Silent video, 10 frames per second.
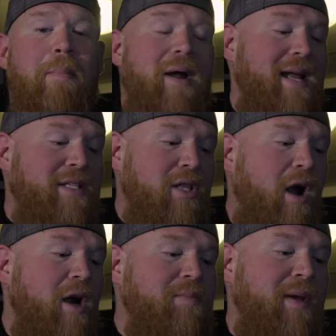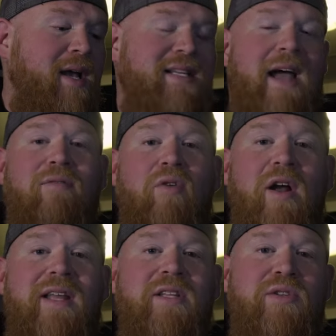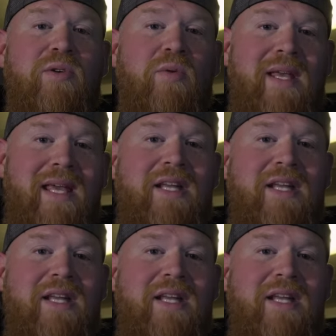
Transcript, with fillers: but it's large because I have run into